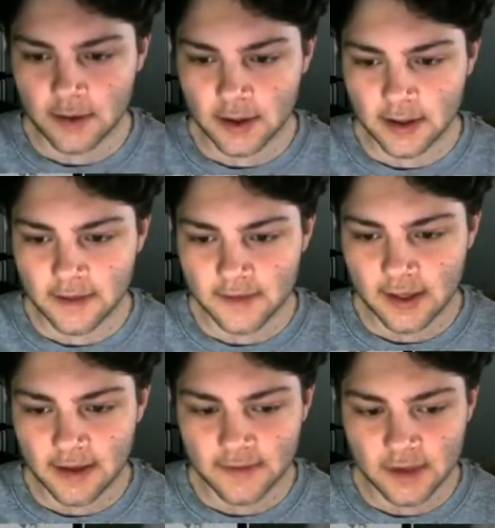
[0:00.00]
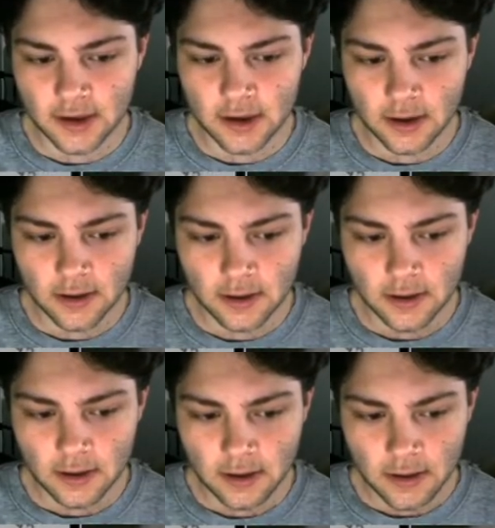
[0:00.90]
able to hit lefty-lefty
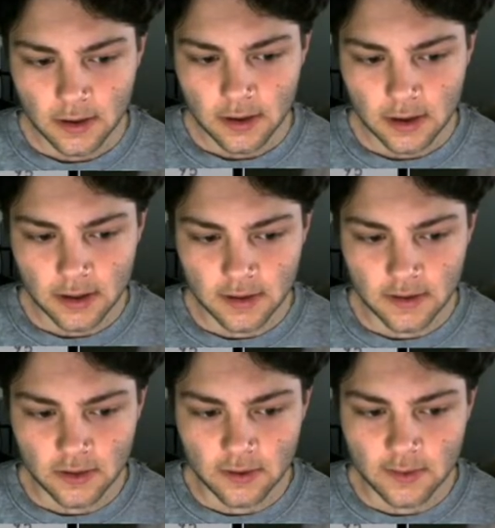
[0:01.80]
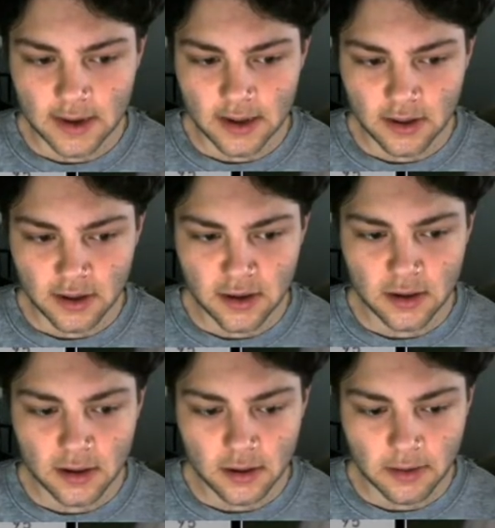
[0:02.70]
in this situation.